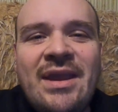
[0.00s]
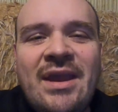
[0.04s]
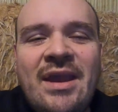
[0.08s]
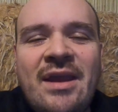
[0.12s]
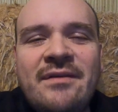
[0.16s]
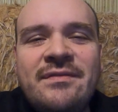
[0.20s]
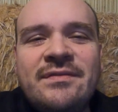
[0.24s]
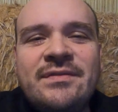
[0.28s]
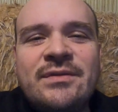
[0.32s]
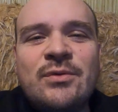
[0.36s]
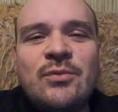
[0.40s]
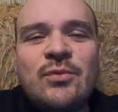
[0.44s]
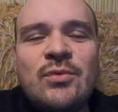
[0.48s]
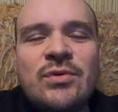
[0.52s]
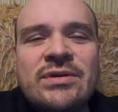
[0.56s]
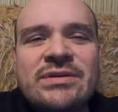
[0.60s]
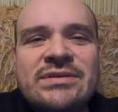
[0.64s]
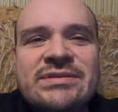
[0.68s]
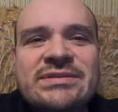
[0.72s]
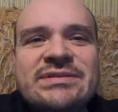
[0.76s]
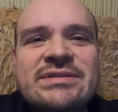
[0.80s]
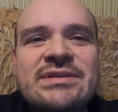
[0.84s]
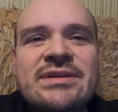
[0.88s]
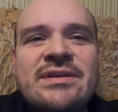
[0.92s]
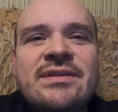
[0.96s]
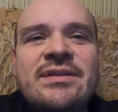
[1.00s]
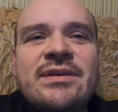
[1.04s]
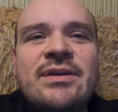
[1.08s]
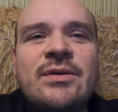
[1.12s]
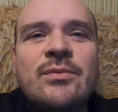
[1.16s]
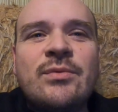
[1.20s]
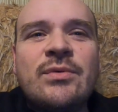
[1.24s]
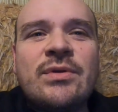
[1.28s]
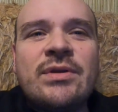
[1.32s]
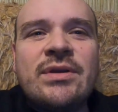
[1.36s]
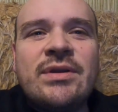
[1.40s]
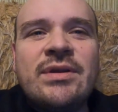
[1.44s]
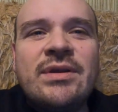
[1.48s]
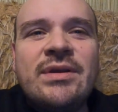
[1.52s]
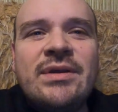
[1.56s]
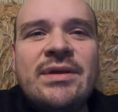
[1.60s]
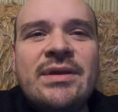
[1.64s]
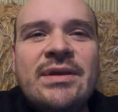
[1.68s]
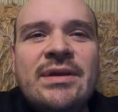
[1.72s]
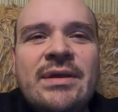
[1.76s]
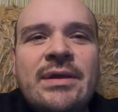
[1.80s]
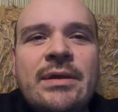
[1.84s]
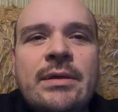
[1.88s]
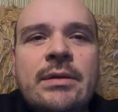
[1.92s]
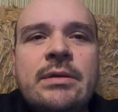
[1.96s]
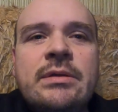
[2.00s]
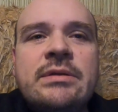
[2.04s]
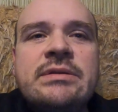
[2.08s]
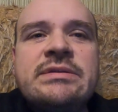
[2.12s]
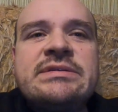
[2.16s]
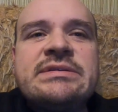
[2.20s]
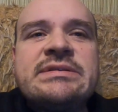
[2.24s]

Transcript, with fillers: afterwards, uh, there were uh,